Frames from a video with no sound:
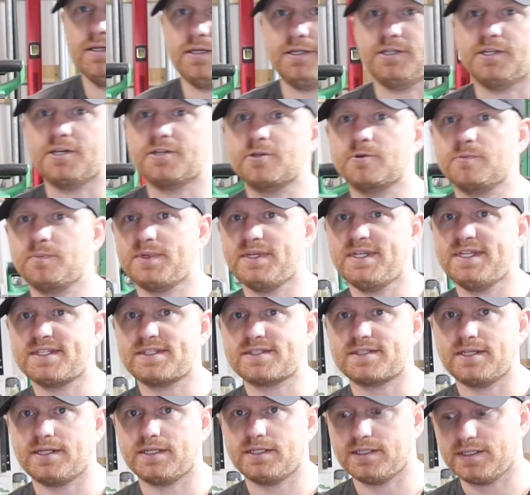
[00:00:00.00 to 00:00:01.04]
Another piece
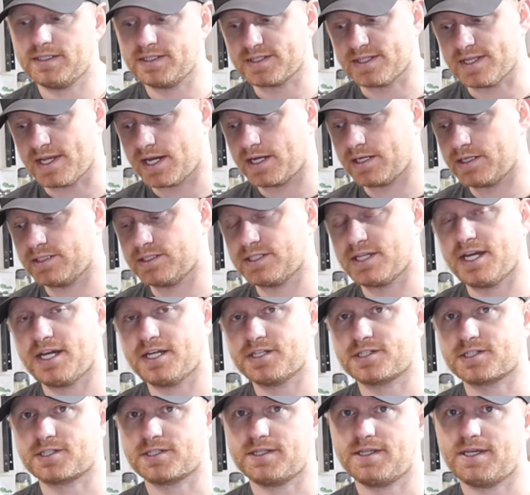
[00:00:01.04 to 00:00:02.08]
that is not
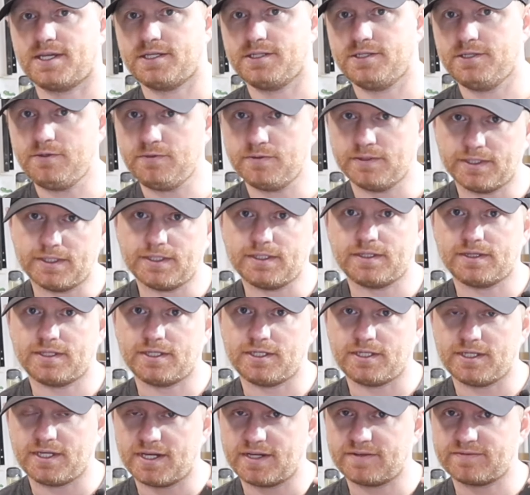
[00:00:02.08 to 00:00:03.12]
attached to that unit
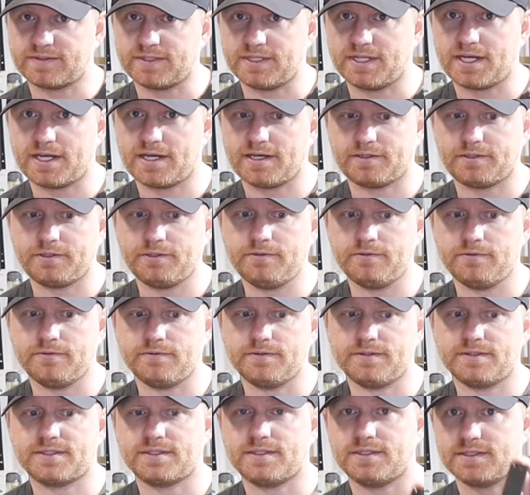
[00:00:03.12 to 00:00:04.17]
that you have to not
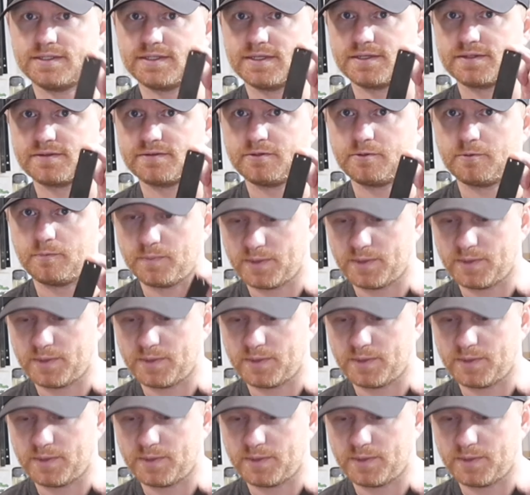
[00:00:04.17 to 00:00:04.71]
lose is this little